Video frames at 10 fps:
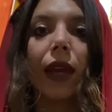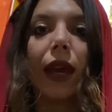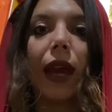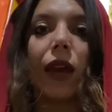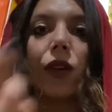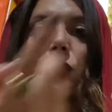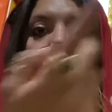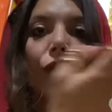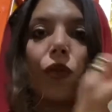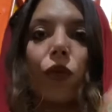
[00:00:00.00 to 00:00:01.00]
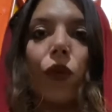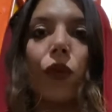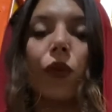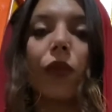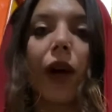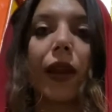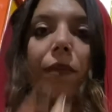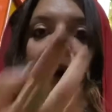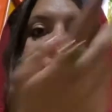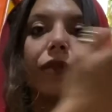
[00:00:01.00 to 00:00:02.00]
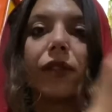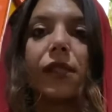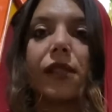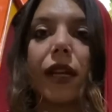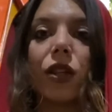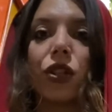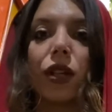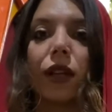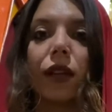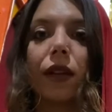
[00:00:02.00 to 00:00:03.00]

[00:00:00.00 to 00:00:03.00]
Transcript: And through that manifestation,